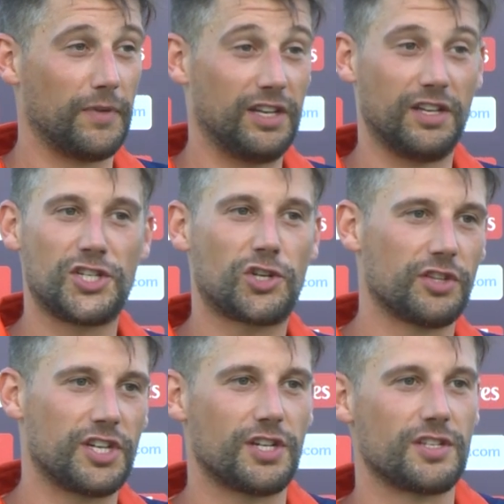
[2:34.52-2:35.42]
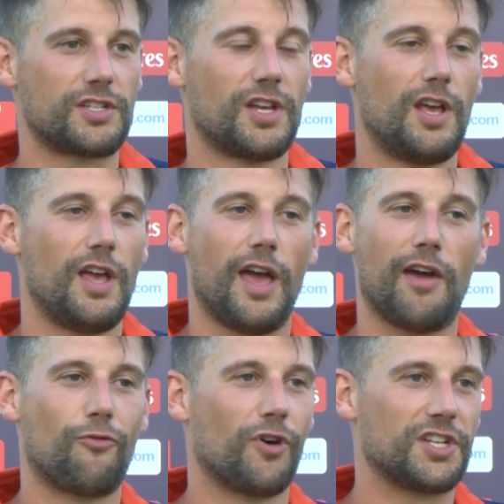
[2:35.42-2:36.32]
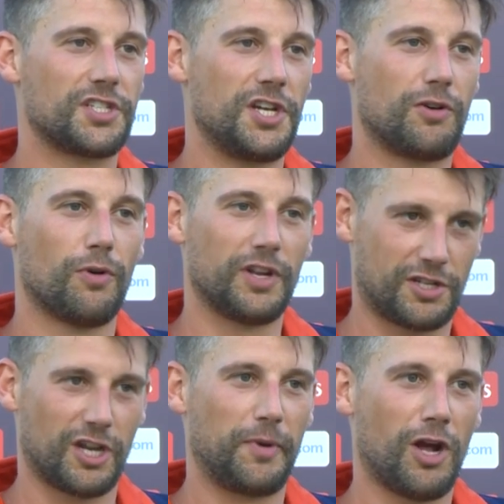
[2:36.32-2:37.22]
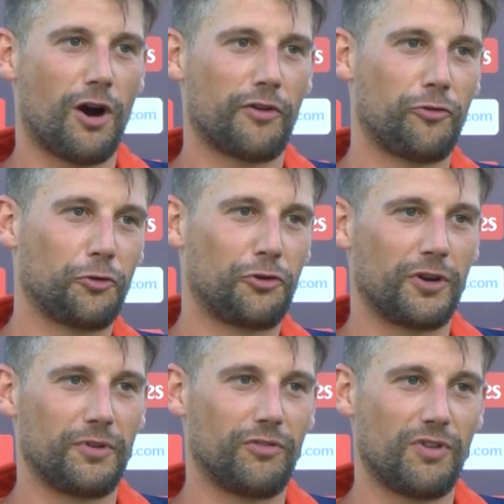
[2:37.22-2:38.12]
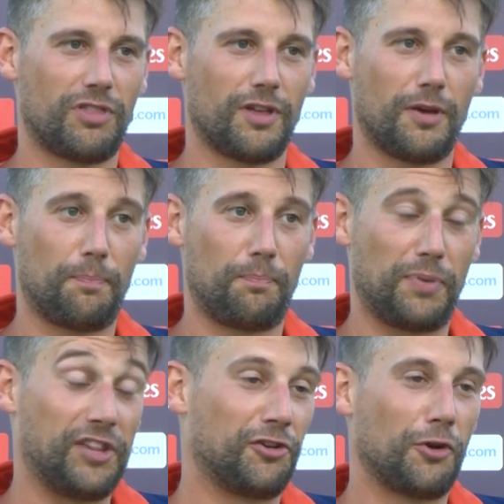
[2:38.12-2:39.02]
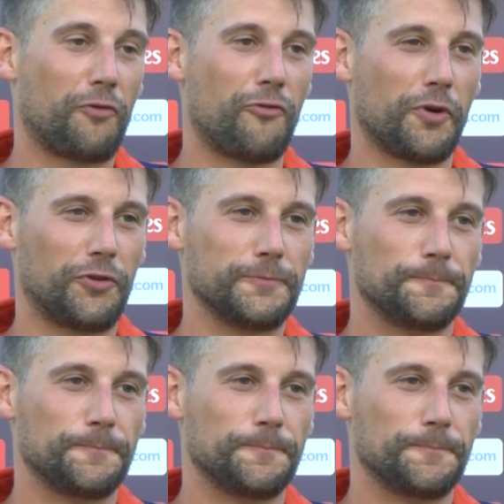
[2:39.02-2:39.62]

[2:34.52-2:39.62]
in these conditions, everyone is equal and it's going to be a hard-fought tournament with plenty to look forward to.